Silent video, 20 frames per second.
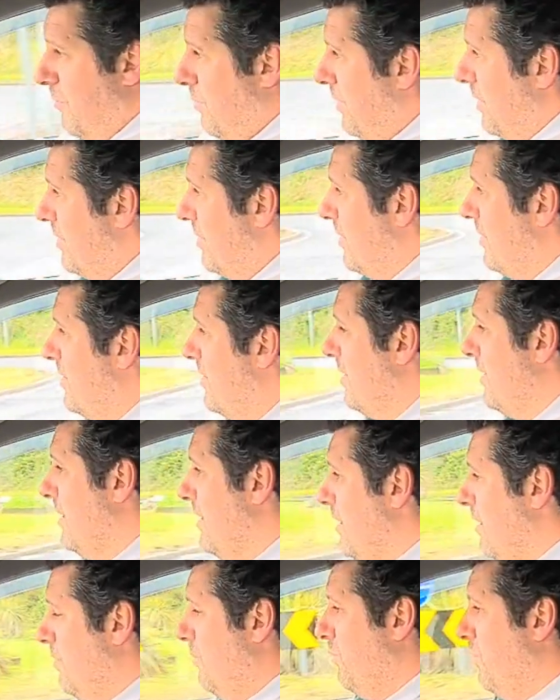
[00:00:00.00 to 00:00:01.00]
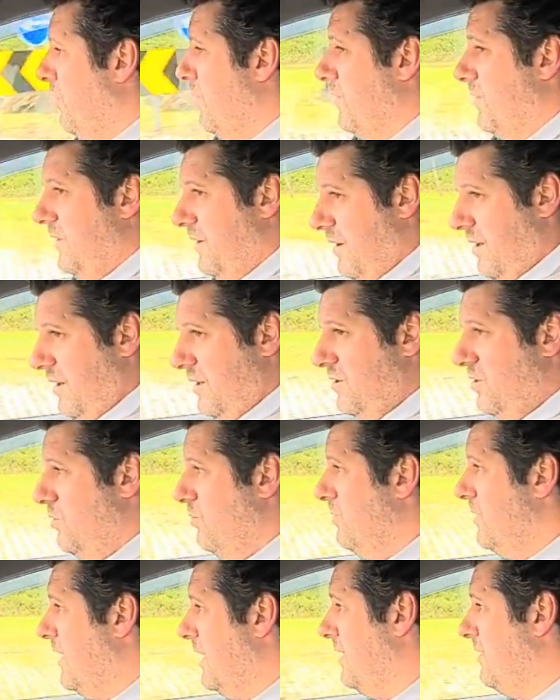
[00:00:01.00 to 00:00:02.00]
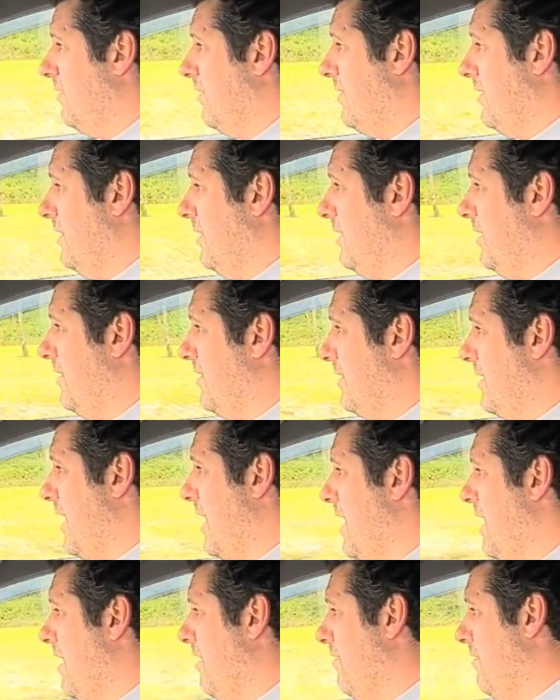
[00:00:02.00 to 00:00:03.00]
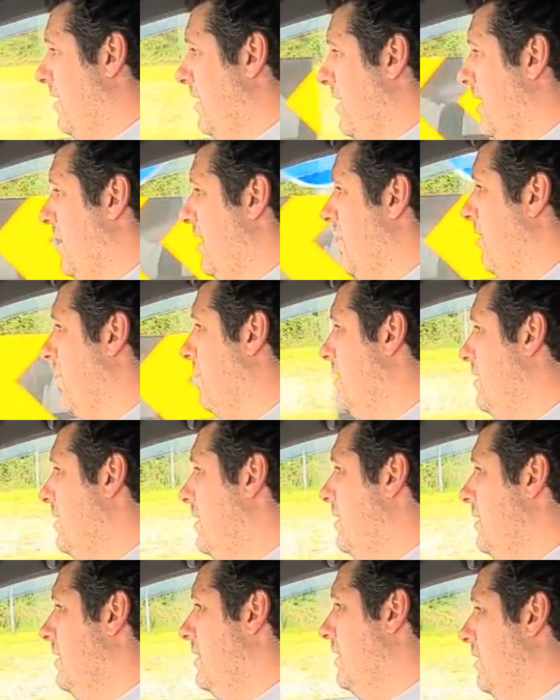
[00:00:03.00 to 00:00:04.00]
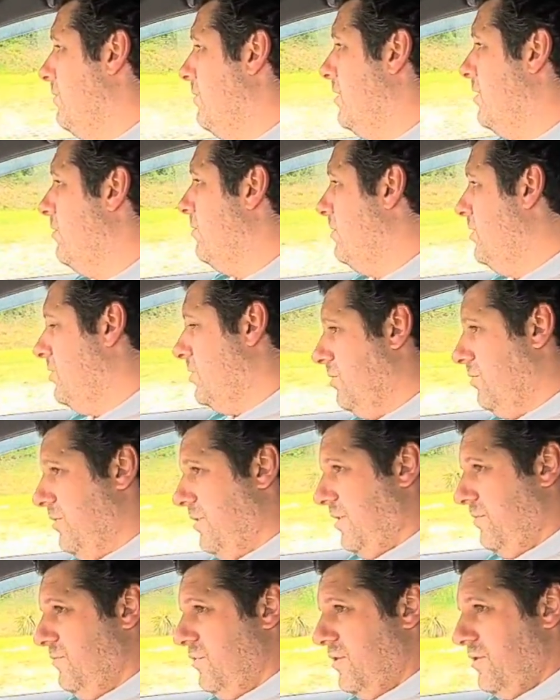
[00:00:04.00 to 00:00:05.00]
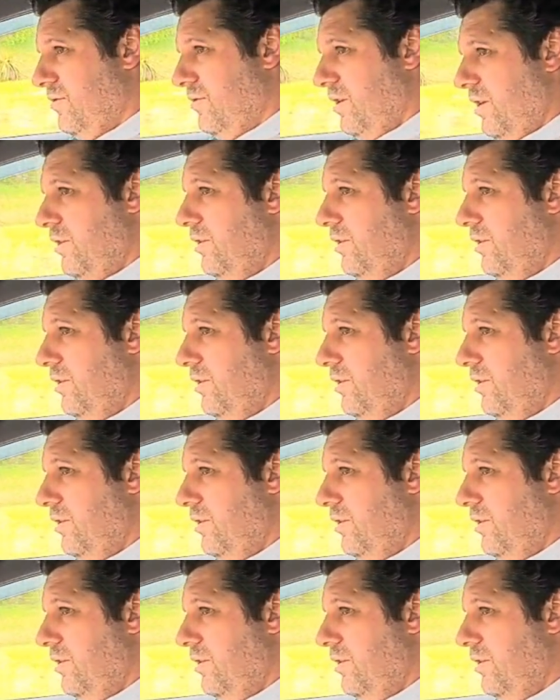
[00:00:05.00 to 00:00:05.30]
business. But I do think there's a nice car in here. Now, what I'm going to do is I'm just going to